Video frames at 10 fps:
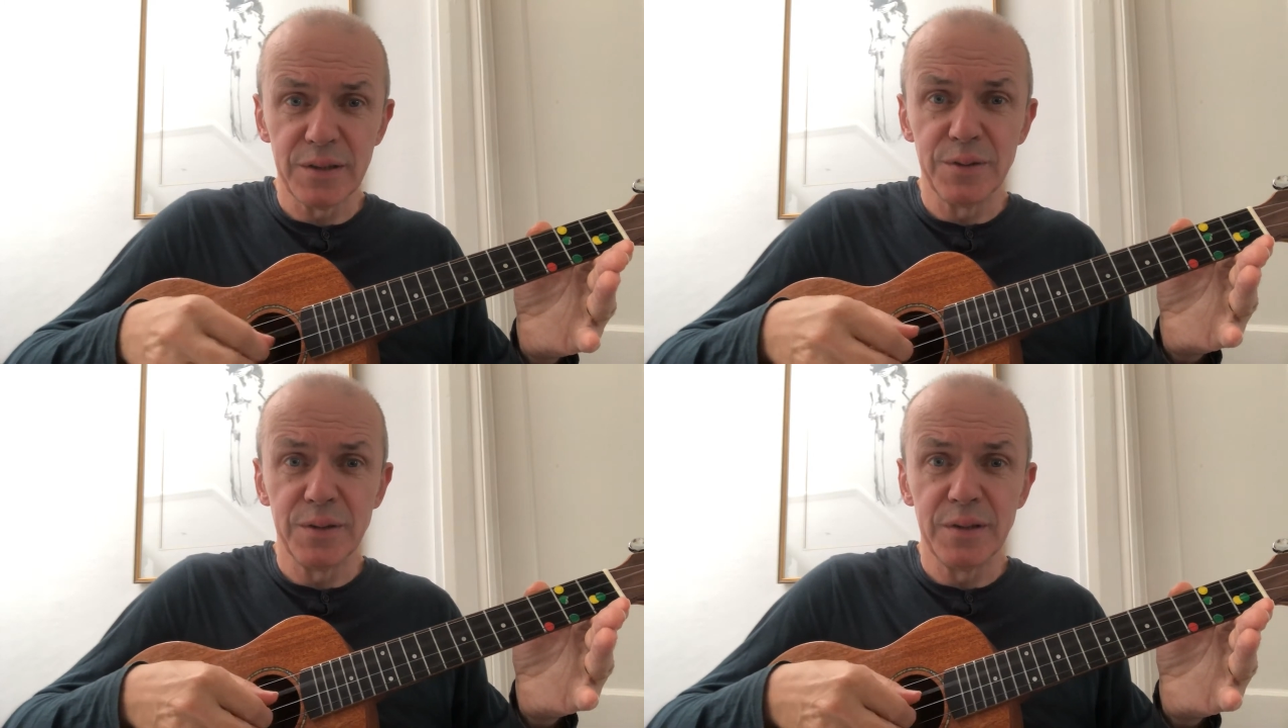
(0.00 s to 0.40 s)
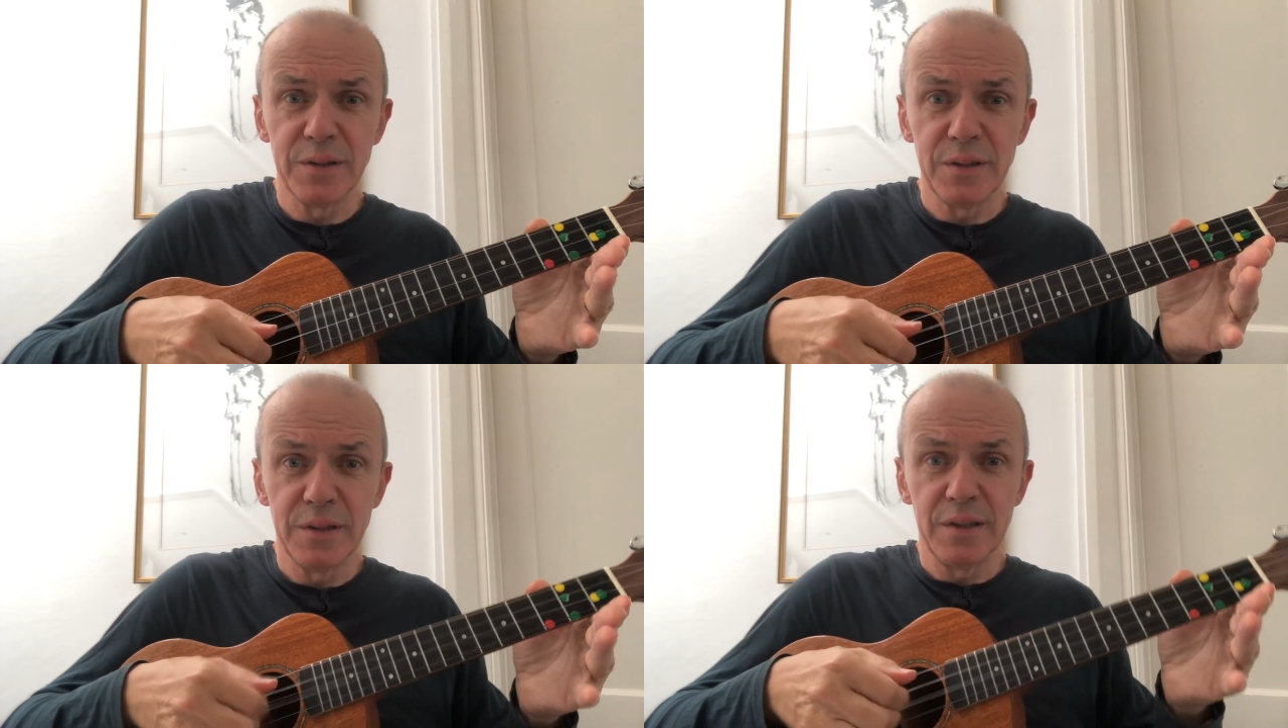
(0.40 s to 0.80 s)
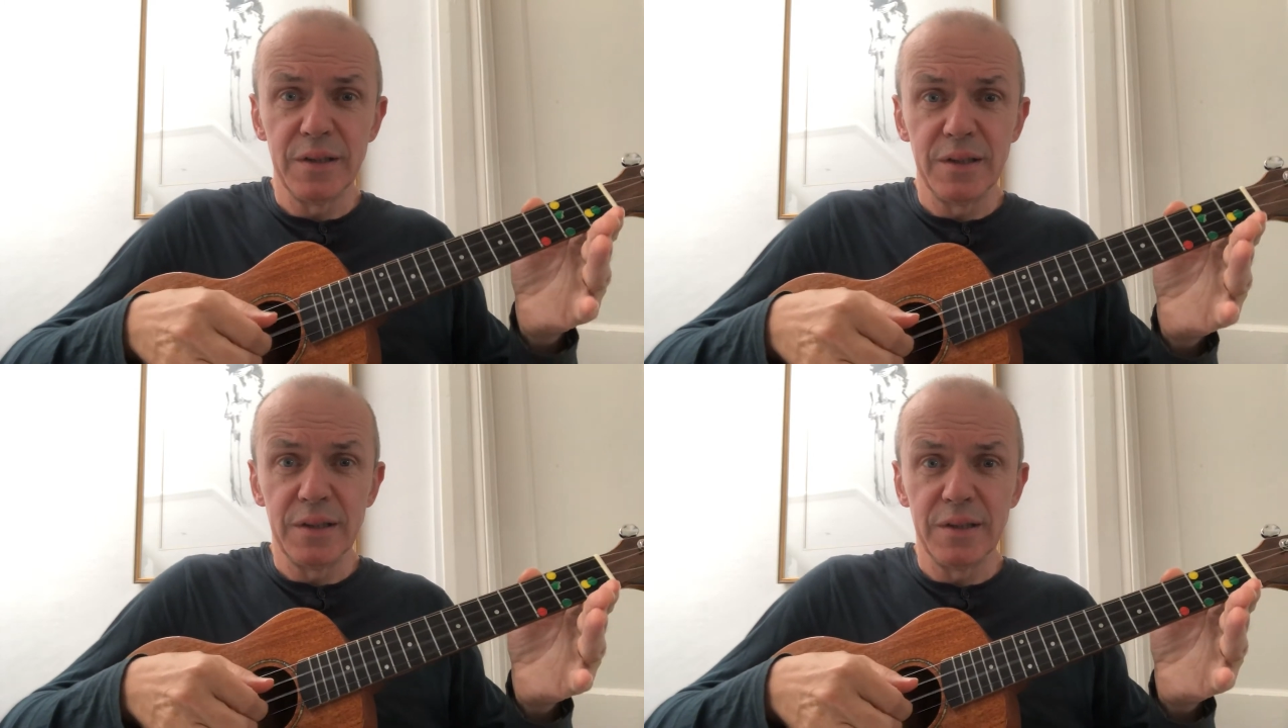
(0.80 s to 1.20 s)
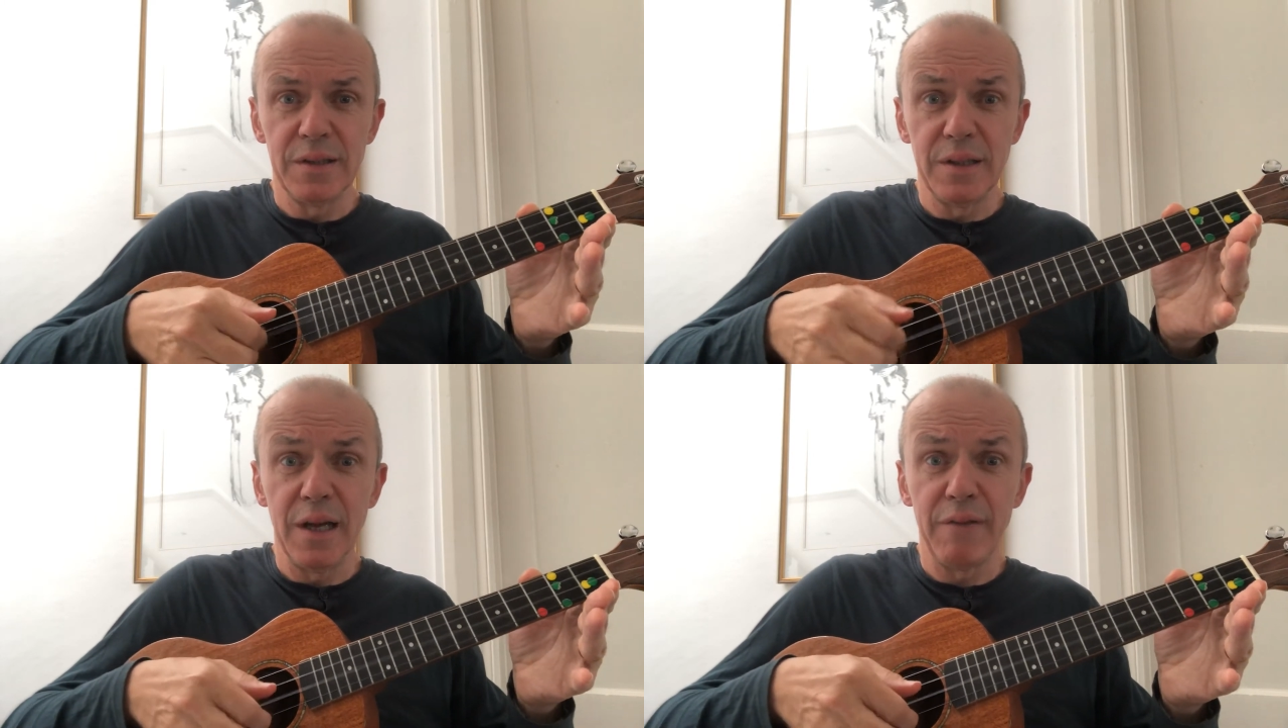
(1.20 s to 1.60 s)
2.
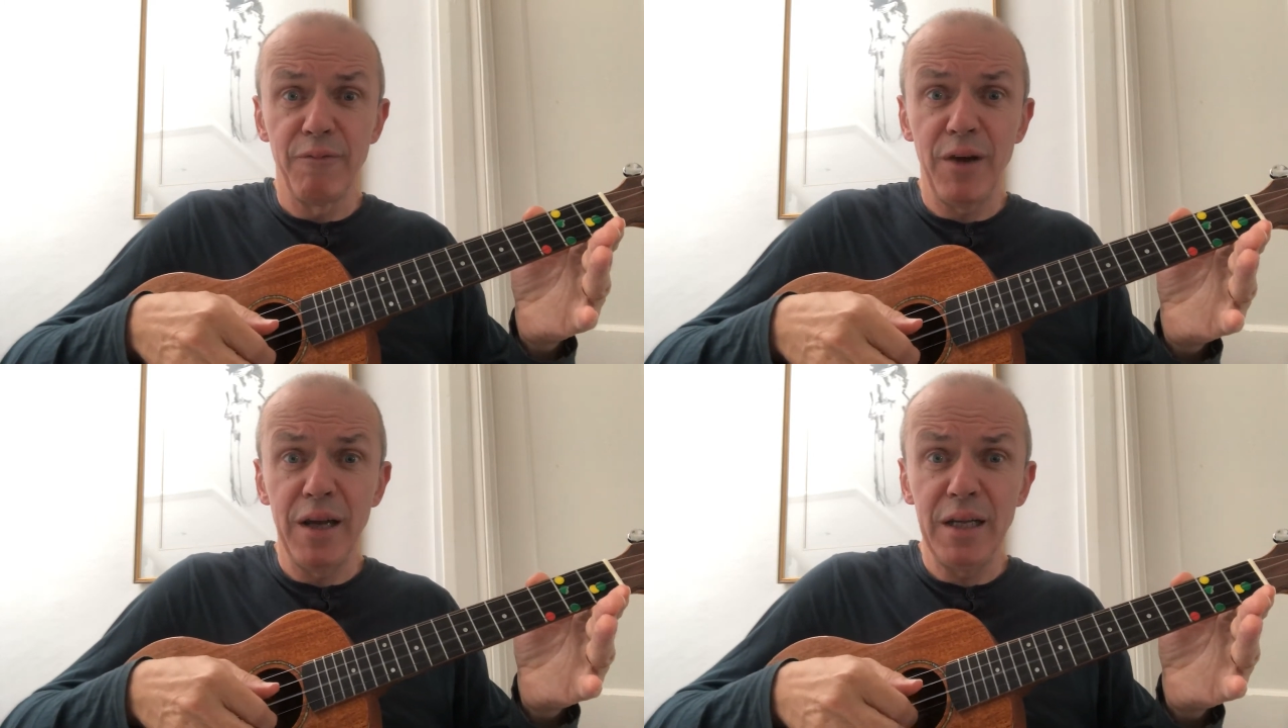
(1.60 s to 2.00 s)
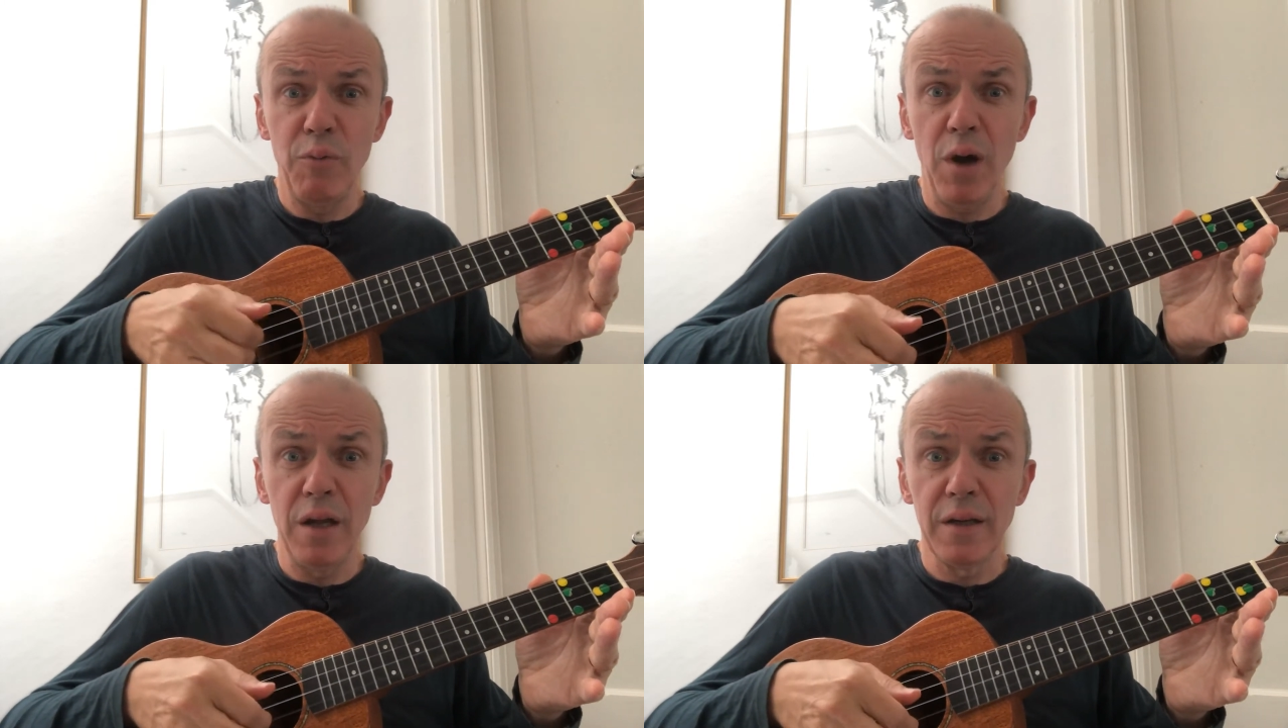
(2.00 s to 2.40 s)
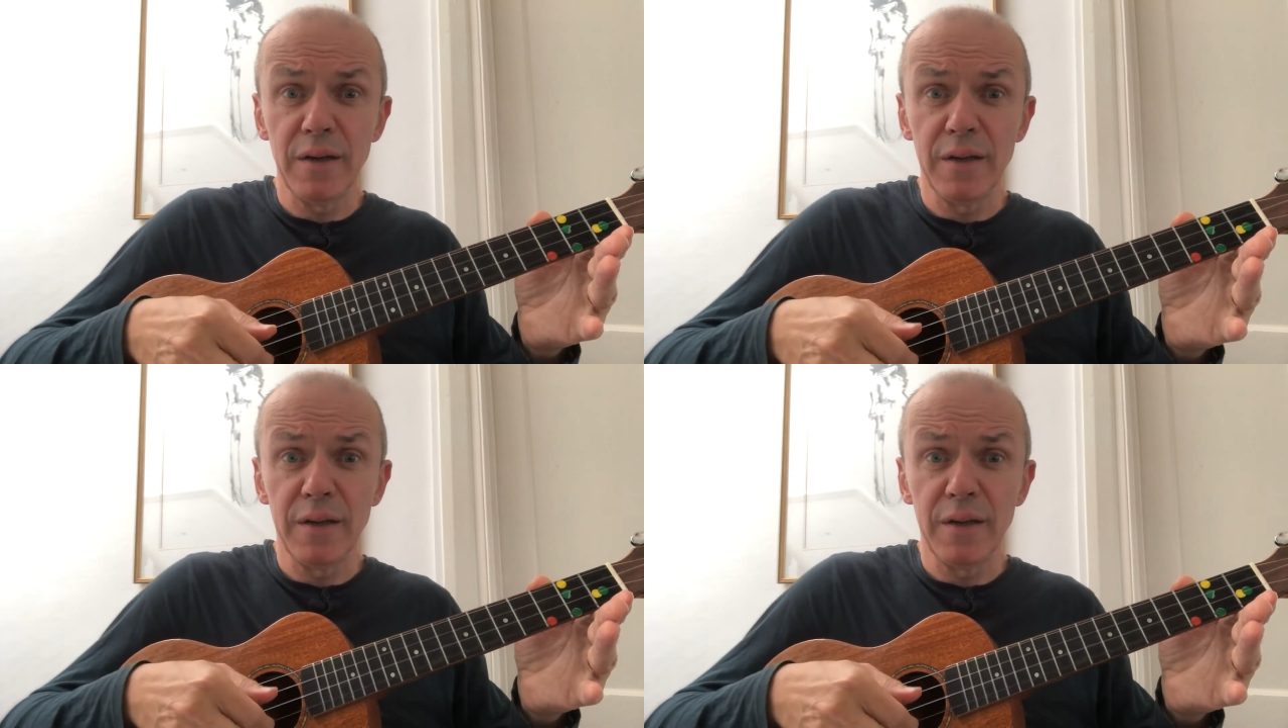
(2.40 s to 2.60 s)
And finally 1.